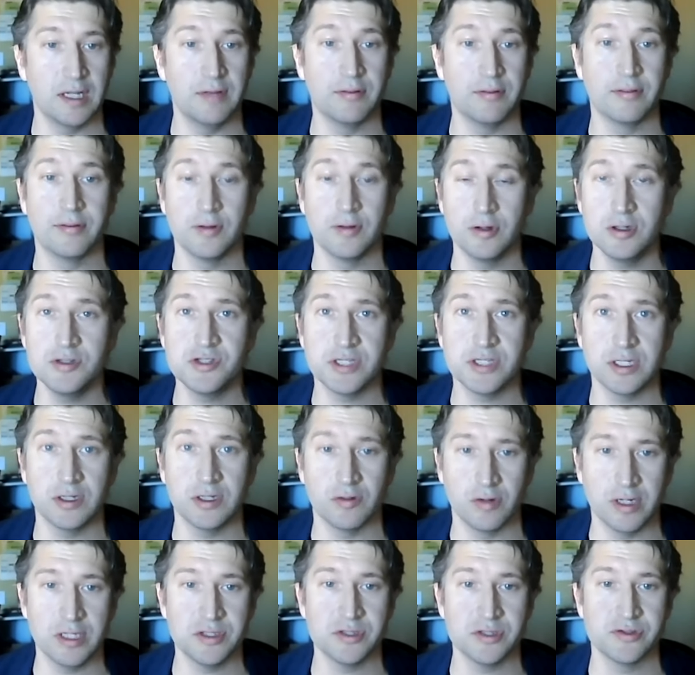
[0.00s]
third
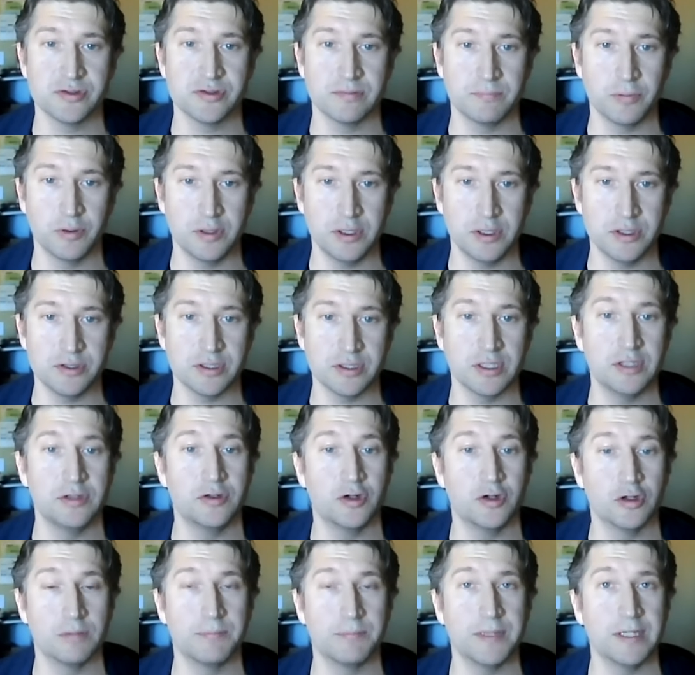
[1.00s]
generations of British and
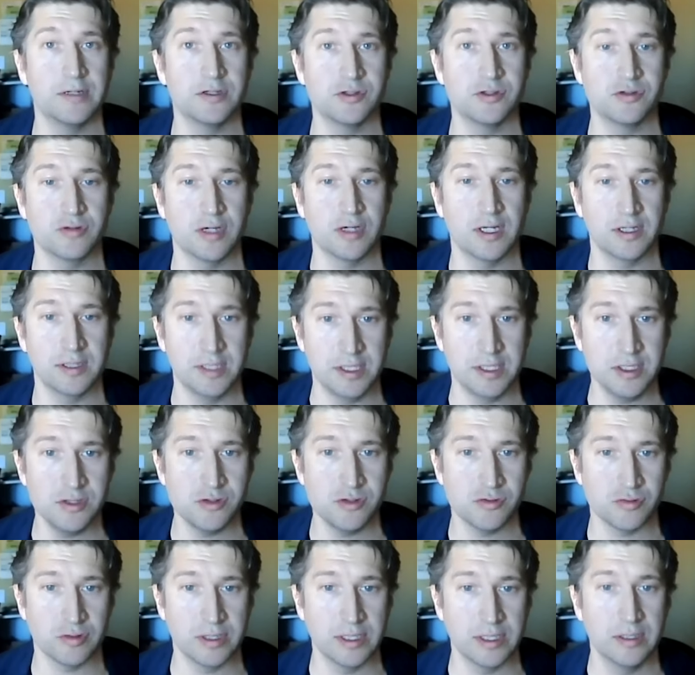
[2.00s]
European Australian
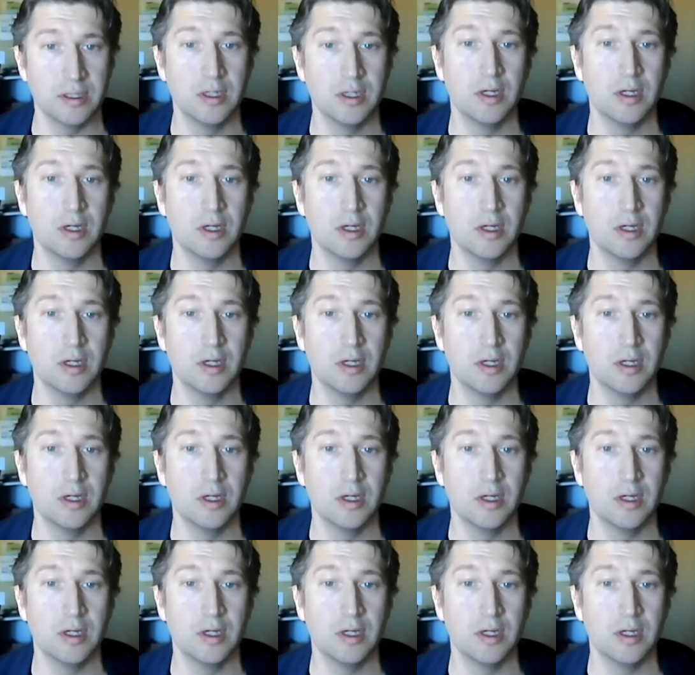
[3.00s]
history,